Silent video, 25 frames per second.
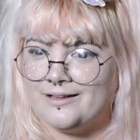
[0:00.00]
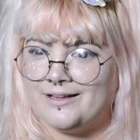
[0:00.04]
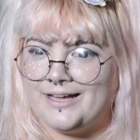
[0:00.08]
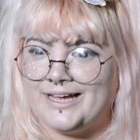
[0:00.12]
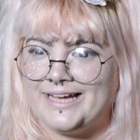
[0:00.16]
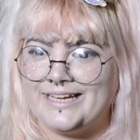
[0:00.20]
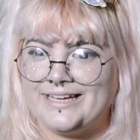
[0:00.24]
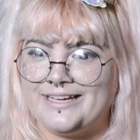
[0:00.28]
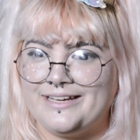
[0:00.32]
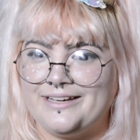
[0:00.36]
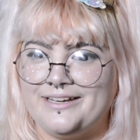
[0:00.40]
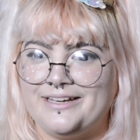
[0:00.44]

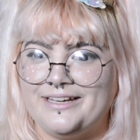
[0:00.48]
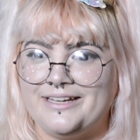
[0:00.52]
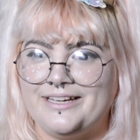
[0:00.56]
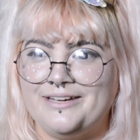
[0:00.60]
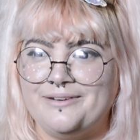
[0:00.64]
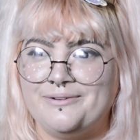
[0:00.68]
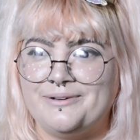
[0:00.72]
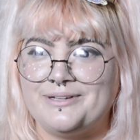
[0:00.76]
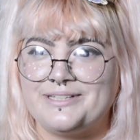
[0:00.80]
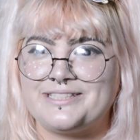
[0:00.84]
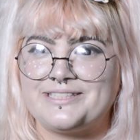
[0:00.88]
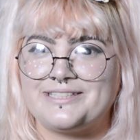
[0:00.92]
like
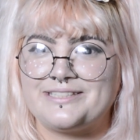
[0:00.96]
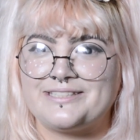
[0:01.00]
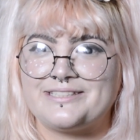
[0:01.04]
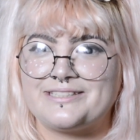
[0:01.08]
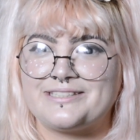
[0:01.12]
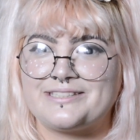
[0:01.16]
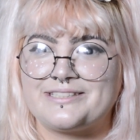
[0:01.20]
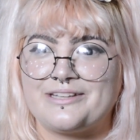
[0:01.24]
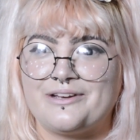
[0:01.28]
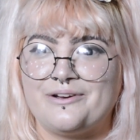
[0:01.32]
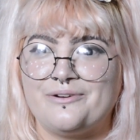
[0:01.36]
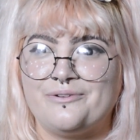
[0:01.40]
it was
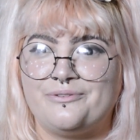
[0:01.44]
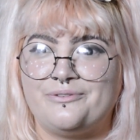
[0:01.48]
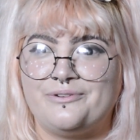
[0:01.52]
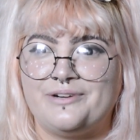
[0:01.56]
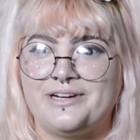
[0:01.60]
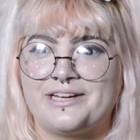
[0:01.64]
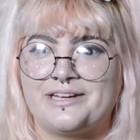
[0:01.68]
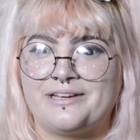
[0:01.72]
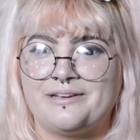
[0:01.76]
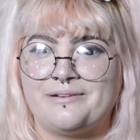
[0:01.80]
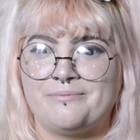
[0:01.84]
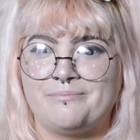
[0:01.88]
so
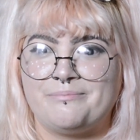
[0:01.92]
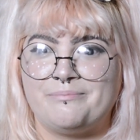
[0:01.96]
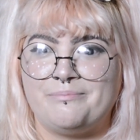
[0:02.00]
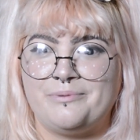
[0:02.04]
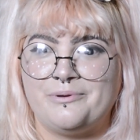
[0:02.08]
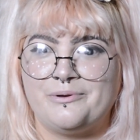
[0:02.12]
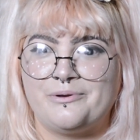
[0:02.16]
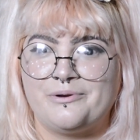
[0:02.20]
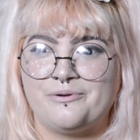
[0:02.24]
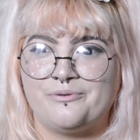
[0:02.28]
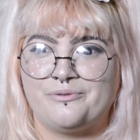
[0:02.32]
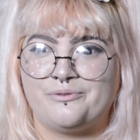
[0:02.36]
freaking
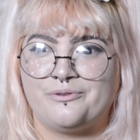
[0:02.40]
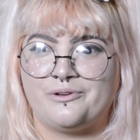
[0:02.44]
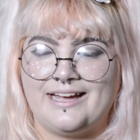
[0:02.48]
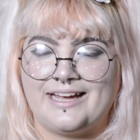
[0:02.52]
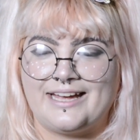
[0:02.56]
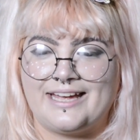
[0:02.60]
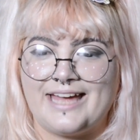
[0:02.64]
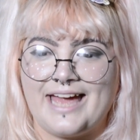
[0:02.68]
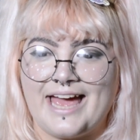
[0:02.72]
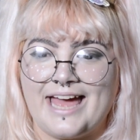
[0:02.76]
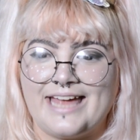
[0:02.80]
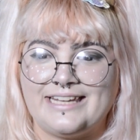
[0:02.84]
beautiful.
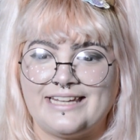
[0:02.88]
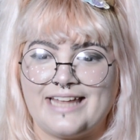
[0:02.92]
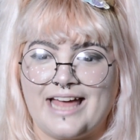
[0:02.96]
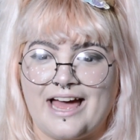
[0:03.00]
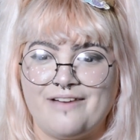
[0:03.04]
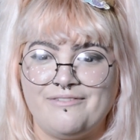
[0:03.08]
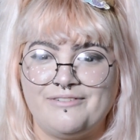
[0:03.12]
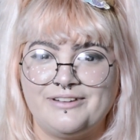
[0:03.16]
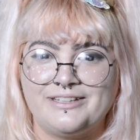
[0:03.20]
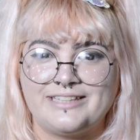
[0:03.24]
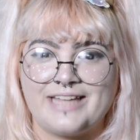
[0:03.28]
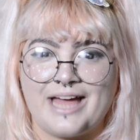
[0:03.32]
Again,
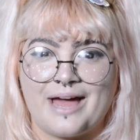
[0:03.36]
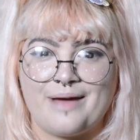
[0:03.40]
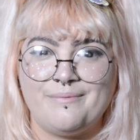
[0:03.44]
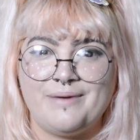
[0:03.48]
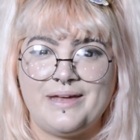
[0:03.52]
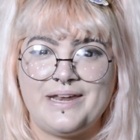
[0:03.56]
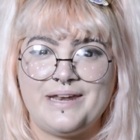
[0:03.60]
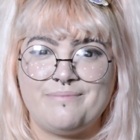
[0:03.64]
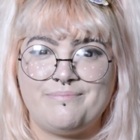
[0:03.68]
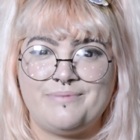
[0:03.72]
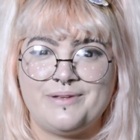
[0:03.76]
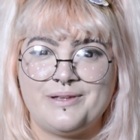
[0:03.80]
having that
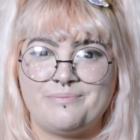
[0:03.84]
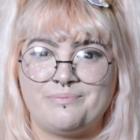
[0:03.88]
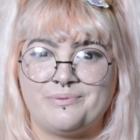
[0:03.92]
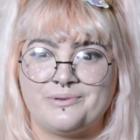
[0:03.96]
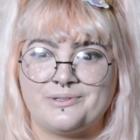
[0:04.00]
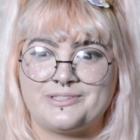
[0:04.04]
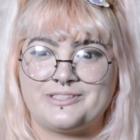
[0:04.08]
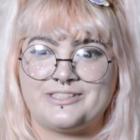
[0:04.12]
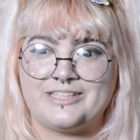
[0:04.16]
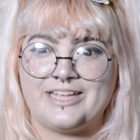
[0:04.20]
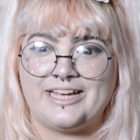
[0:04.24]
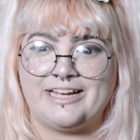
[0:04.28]
many
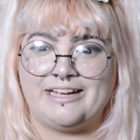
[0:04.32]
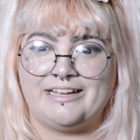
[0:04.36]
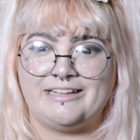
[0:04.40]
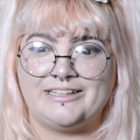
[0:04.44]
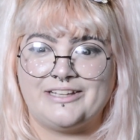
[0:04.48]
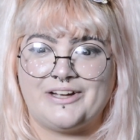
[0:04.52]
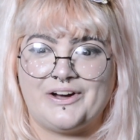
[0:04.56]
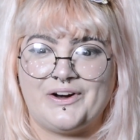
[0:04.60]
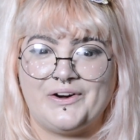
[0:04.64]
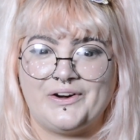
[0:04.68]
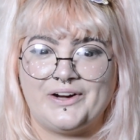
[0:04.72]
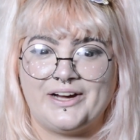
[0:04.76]
people sing
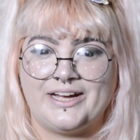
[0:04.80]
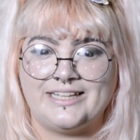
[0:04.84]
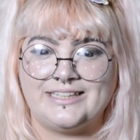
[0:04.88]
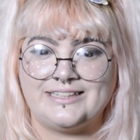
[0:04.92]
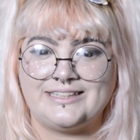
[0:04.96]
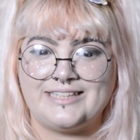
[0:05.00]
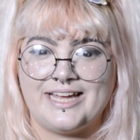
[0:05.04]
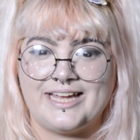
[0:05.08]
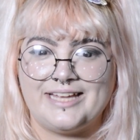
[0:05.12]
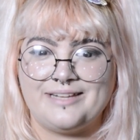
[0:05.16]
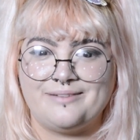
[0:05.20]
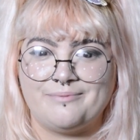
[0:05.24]
along,
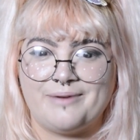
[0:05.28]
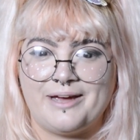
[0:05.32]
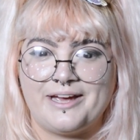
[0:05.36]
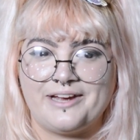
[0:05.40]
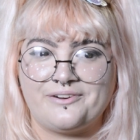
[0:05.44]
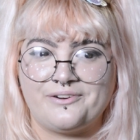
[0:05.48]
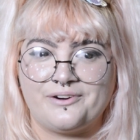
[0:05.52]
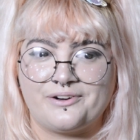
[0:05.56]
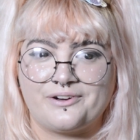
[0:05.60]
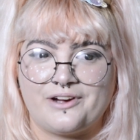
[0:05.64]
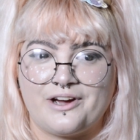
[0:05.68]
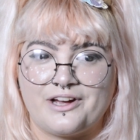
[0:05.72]
and then
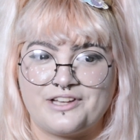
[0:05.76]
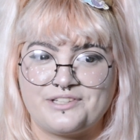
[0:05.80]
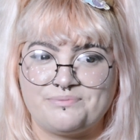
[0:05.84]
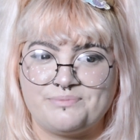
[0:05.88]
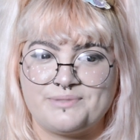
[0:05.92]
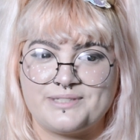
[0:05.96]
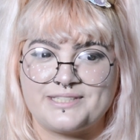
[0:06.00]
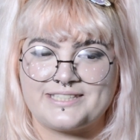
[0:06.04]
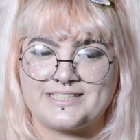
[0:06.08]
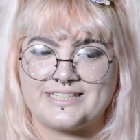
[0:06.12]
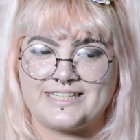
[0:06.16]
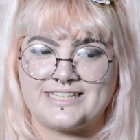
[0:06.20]

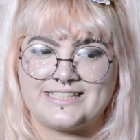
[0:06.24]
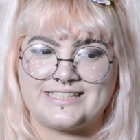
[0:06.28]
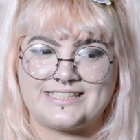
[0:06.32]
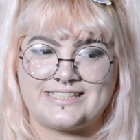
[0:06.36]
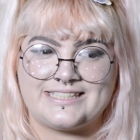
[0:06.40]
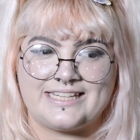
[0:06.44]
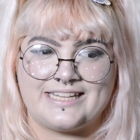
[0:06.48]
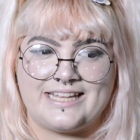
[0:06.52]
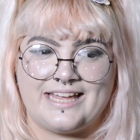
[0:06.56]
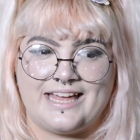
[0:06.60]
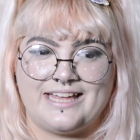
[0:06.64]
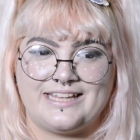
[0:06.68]
Microcosmos
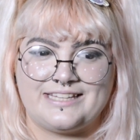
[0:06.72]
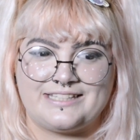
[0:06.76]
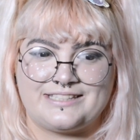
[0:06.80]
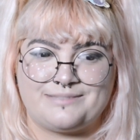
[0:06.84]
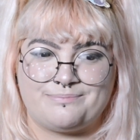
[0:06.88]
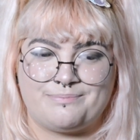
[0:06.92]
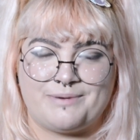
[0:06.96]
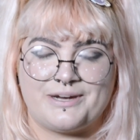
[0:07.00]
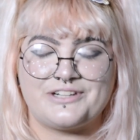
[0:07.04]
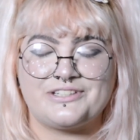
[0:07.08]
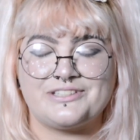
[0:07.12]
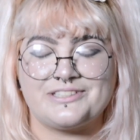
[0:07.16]
is a
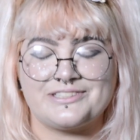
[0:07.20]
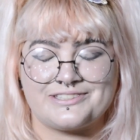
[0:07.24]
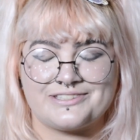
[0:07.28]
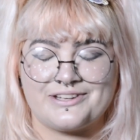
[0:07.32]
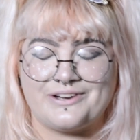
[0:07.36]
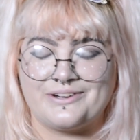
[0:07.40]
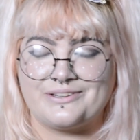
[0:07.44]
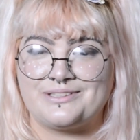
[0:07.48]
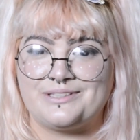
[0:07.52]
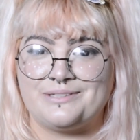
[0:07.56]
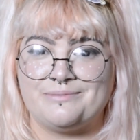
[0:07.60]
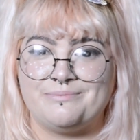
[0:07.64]
special
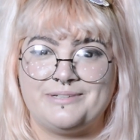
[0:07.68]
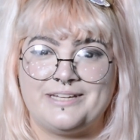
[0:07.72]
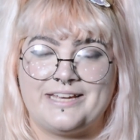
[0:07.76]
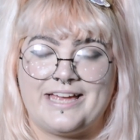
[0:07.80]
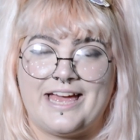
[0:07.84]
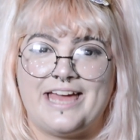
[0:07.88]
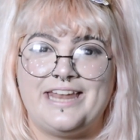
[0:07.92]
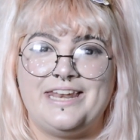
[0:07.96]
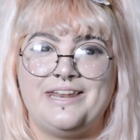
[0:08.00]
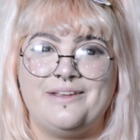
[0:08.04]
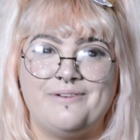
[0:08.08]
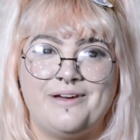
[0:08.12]
song to me
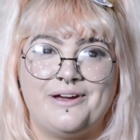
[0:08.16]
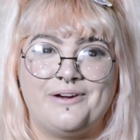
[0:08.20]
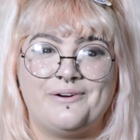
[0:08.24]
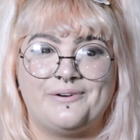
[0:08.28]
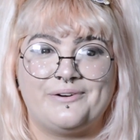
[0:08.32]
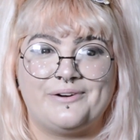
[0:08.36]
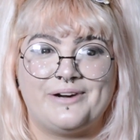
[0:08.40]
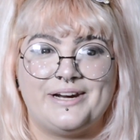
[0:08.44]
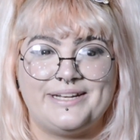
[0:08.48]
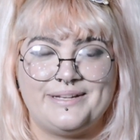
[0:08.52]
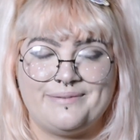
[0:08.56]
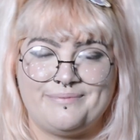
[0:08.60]
anyway
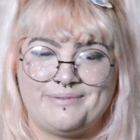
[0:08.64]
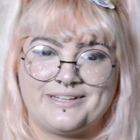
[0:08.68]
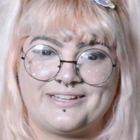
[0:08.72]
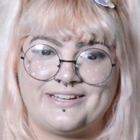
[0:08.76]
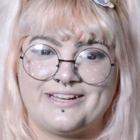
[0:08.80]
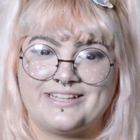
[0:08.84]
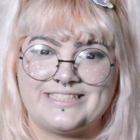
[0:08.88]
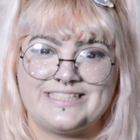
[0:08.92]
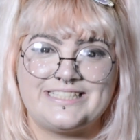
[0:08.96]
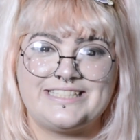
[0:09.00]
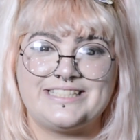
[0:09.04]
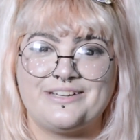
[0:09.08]
already
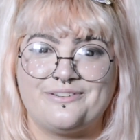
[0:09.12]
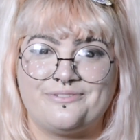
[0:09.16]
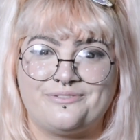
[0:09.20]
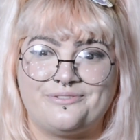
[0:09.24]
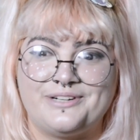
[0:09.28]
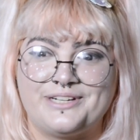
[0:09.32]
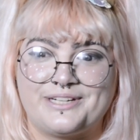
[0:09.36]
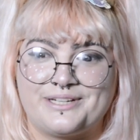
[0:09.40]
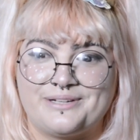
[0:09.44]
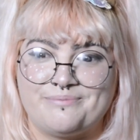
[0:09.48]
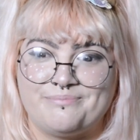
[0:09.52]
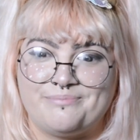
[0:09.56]
because it's so
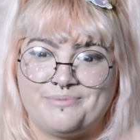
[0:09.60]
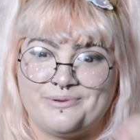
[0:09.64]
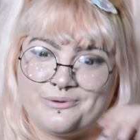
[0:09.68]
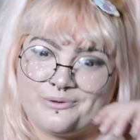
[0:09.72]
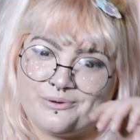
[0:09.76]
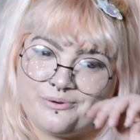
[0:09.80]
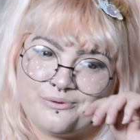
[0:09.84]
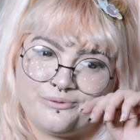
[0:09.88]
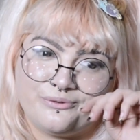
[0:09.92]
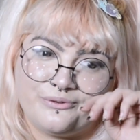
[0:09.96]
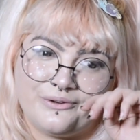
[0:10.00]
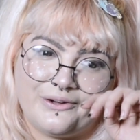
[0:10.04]
freaking
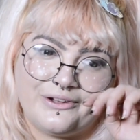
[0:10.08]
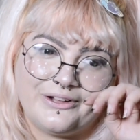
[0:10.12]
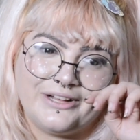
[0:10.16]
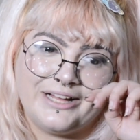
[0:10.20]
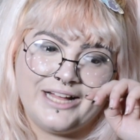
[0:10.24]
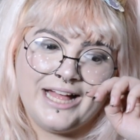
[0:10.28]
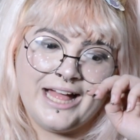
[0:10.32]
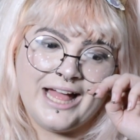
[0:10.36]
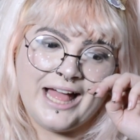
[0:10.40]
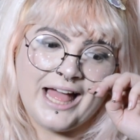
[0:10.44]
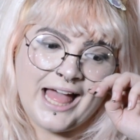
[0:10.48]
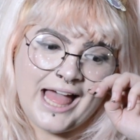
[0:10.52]
beautiful.